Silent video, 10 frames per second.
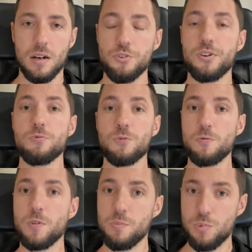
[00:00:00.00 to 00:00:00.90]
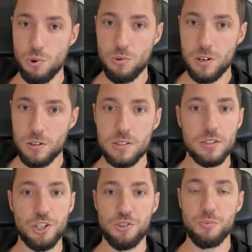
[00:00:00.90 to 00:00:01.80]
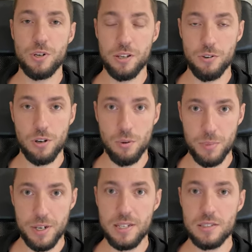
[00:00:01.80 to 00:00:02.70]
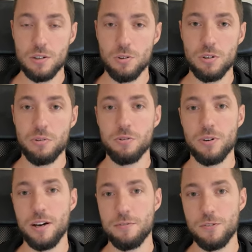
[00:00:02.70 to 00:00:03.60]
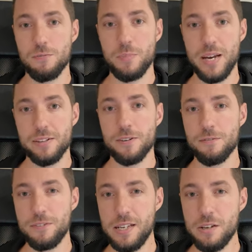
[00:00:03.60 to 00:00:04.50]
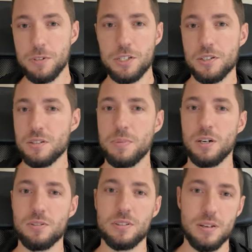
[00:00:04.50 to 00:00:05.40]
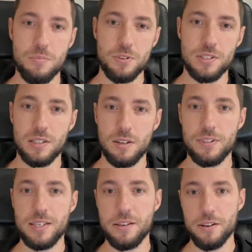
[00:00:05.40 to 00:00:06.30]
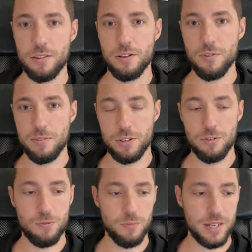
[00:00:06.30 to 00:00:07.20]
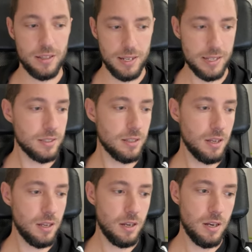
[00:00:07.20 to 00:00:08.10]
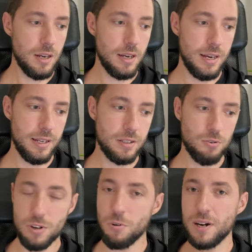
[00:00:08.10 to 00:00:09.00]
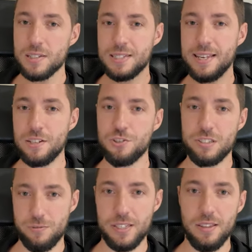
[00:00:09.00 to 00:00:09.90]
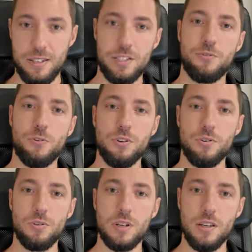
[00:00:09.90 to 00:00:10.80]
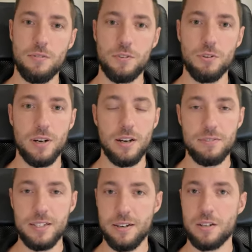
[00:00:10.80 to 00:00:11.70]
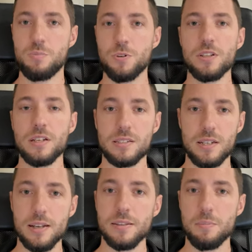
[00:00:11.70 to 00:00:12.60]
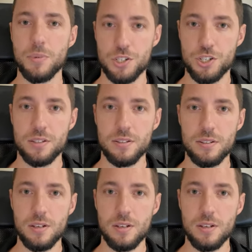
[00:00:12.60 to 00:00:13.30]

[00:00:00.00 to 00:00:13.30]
You can work with brokers that can bring you companies, although you have to pay their fee, which is about 10% of the yearly revenue from a client. And Google Ads can generate leads for you if you have the expertise and the budget.